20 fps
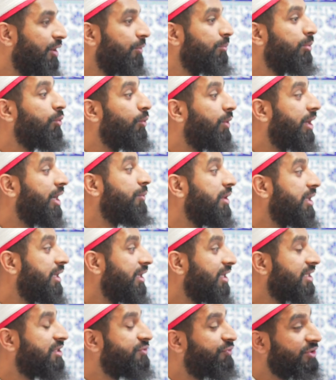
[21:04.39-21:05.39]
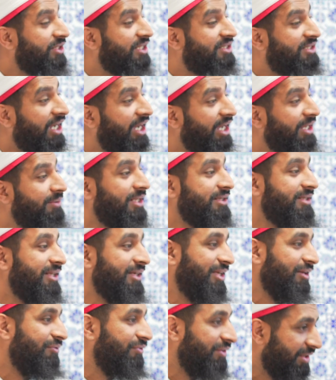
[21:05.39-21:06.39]
But what are we? It's for the time that they're
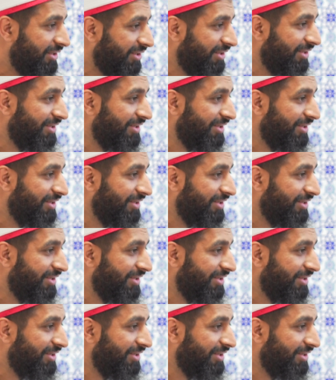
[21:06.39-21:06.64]
giving.